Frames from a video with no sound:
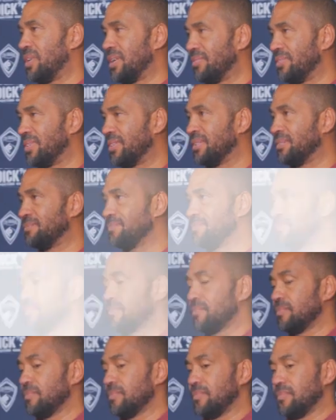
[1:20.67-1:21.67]
effort. Yeah.
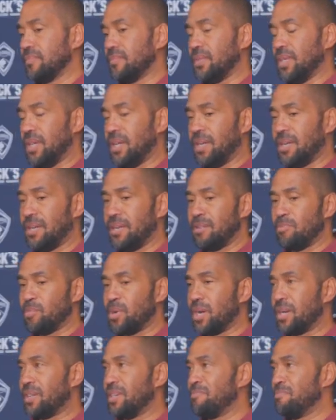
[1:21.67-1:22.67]
You
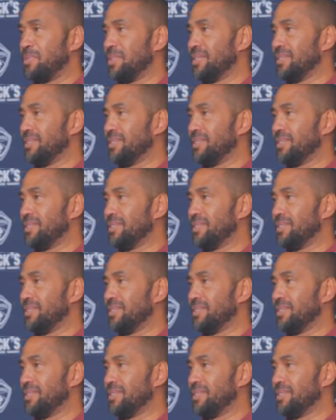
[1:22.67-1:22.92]
mark him.